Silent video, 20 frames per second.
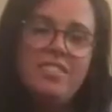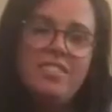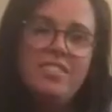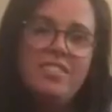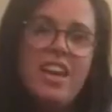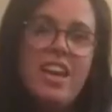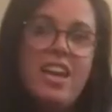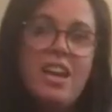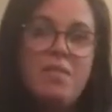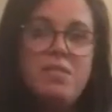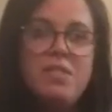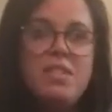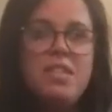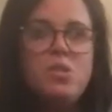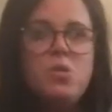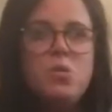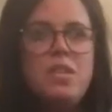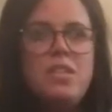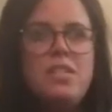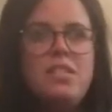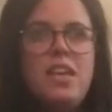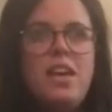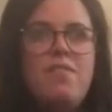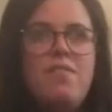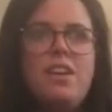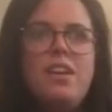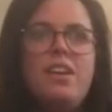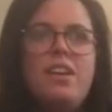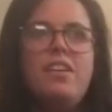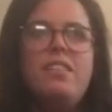And I was like
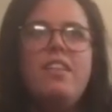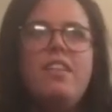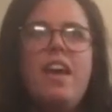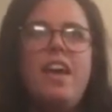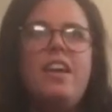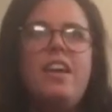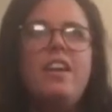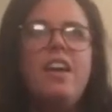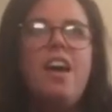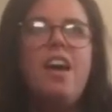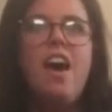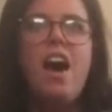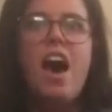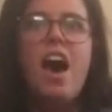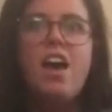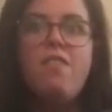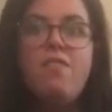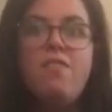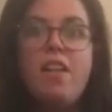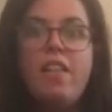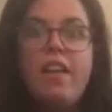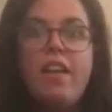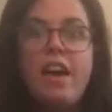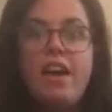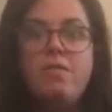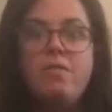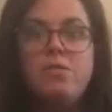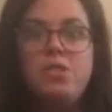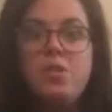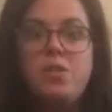27 and like I felt like
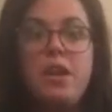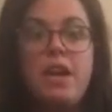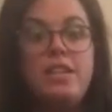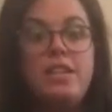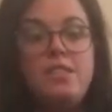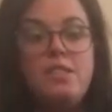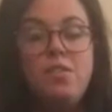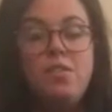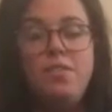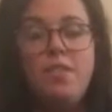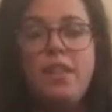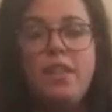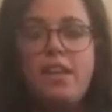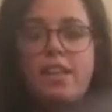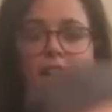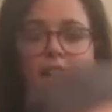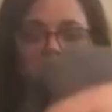I was doing I still feel like that